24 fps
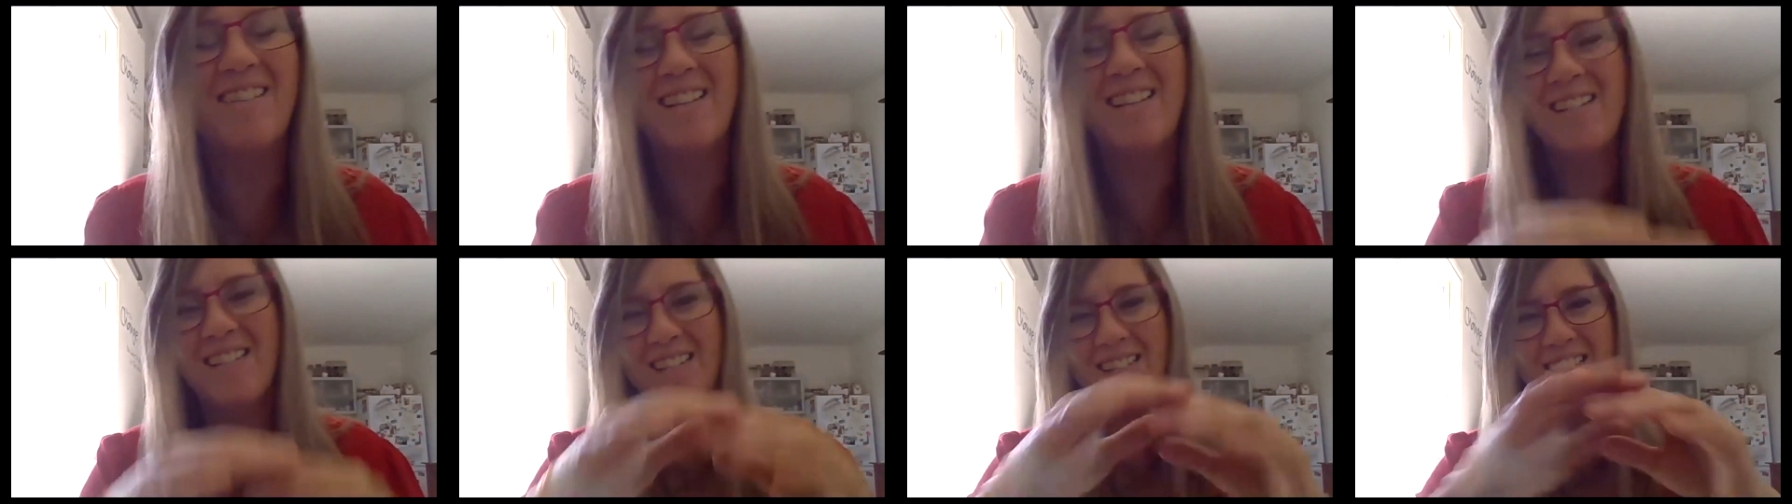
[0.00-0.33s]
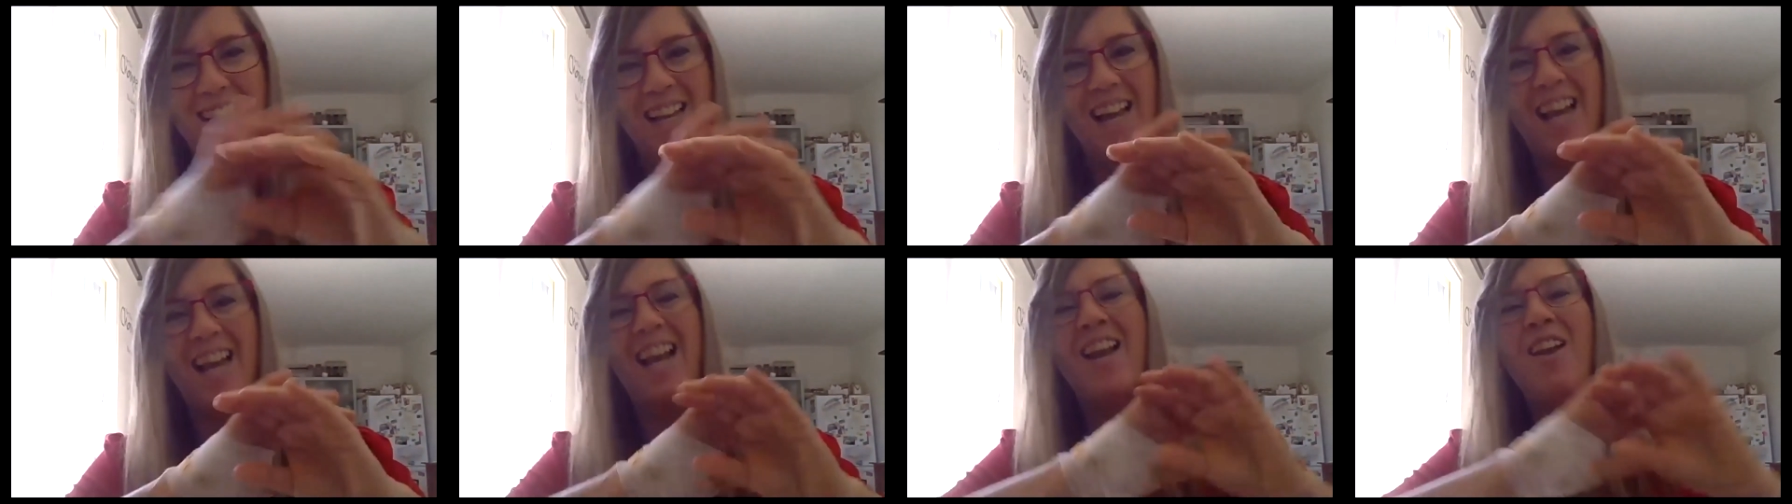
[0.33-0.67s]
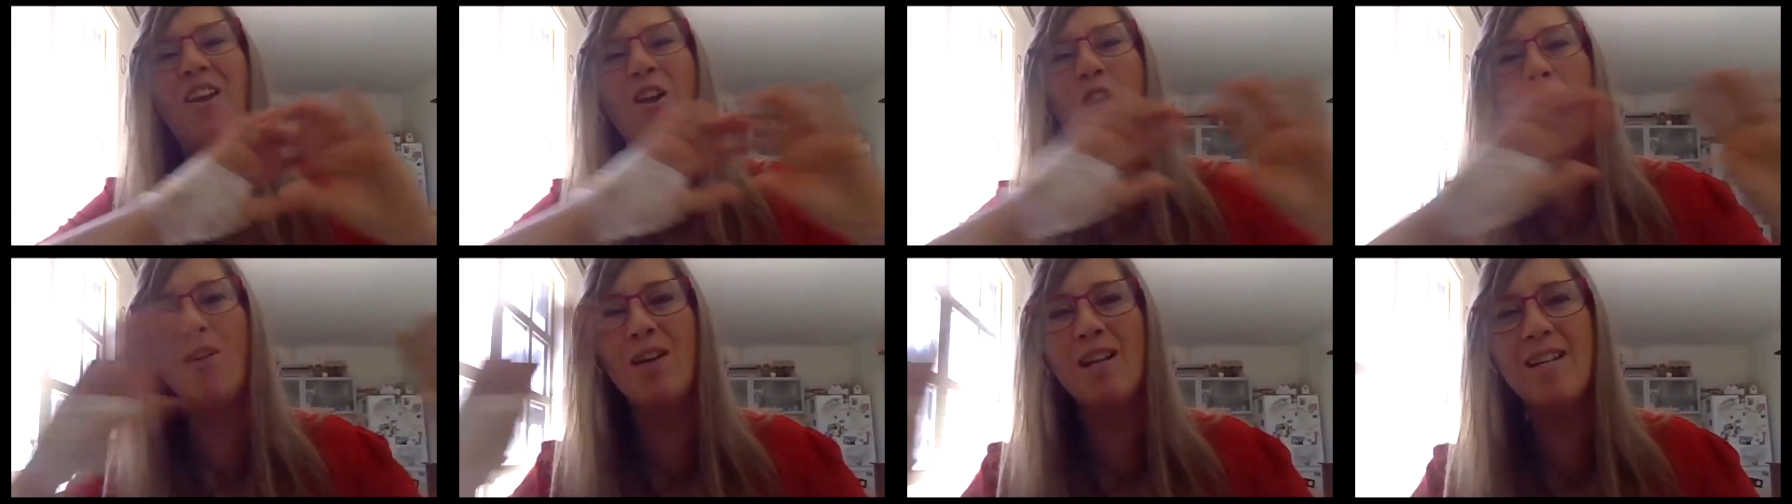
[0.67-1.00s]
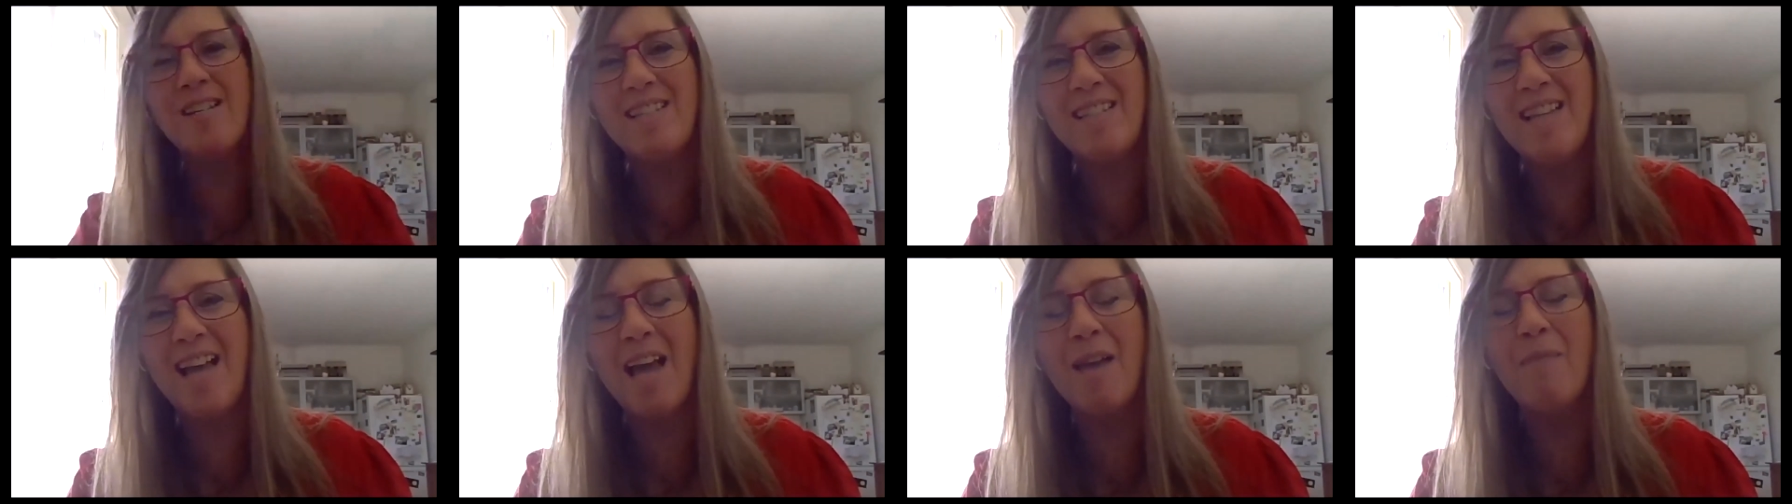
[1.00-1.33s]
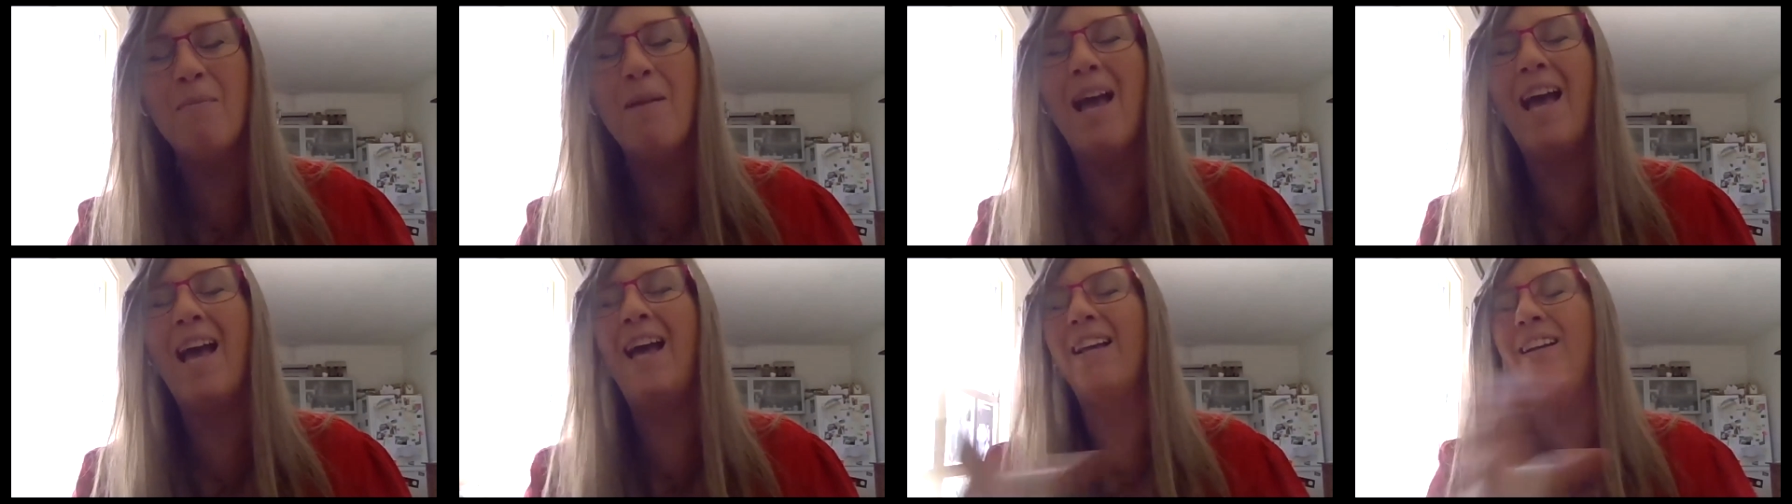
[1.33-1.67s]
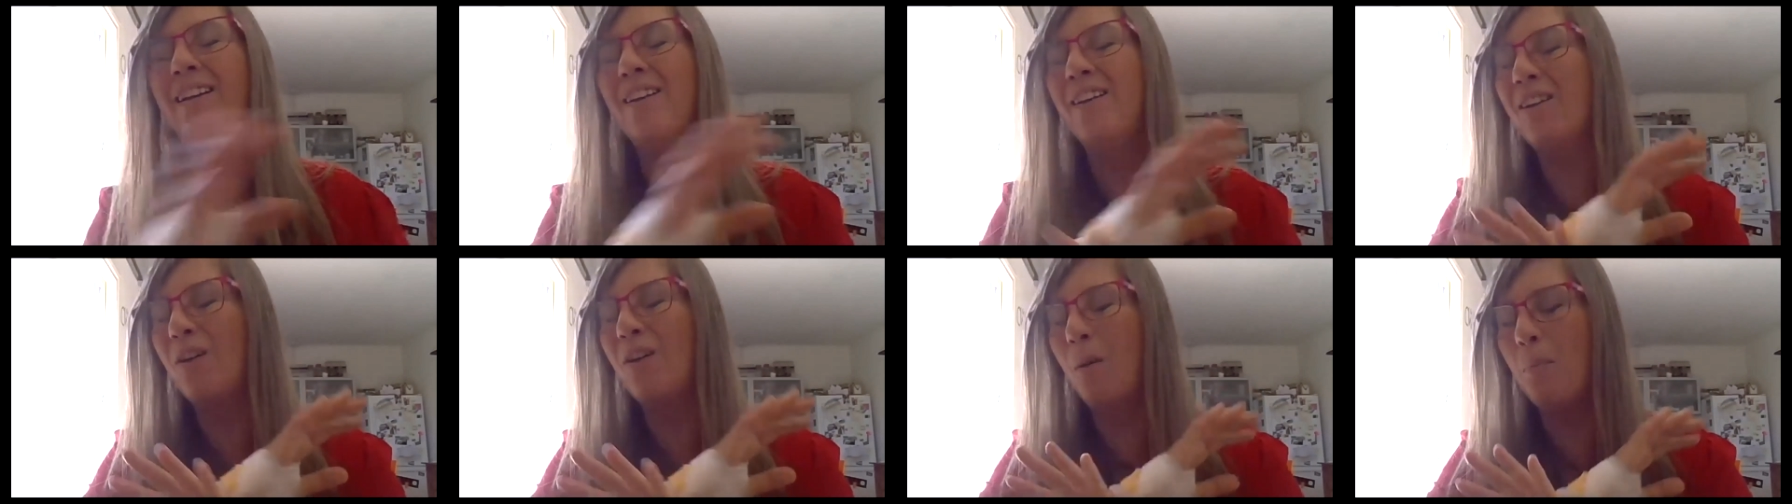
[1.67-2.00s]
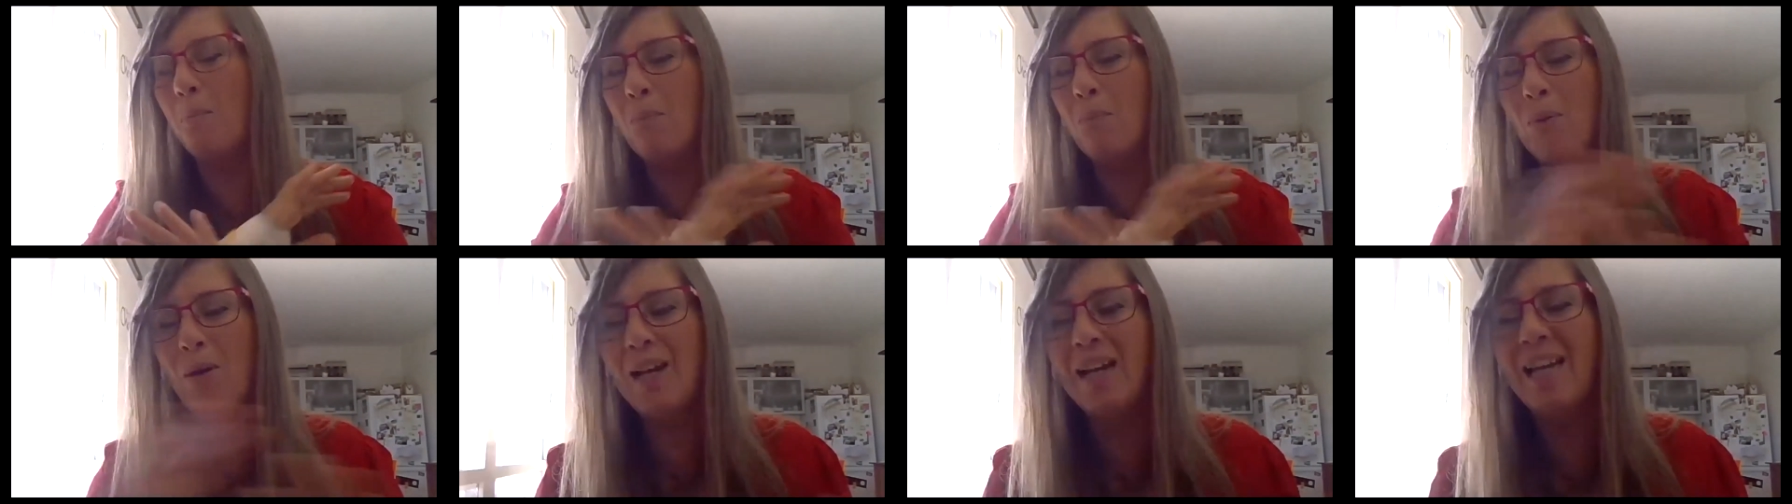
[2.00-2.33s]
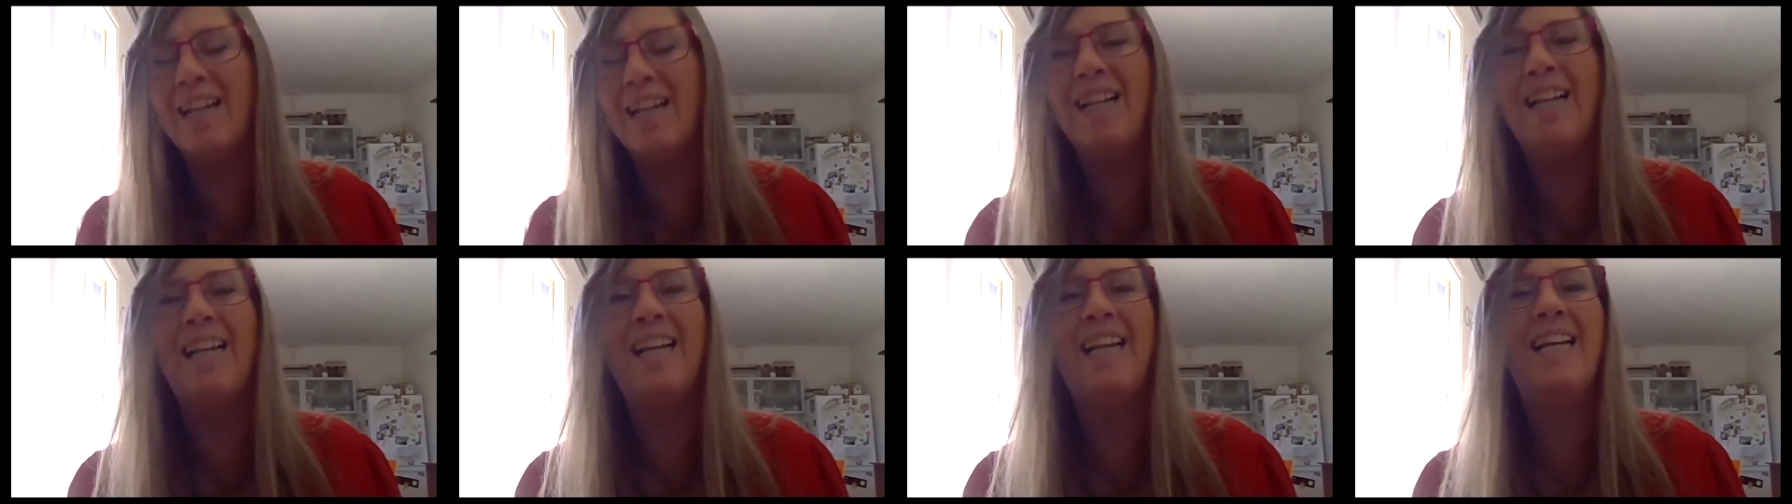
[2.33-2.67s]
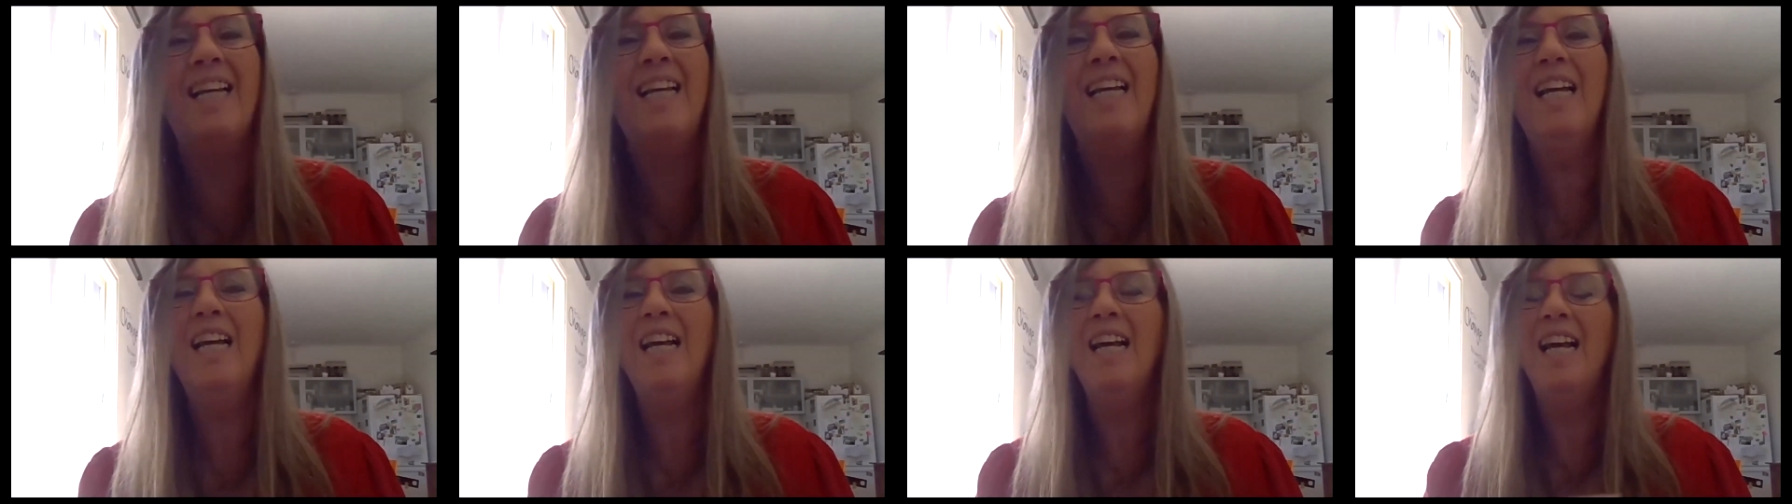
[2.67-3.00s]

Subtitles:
This is the longest name and completely,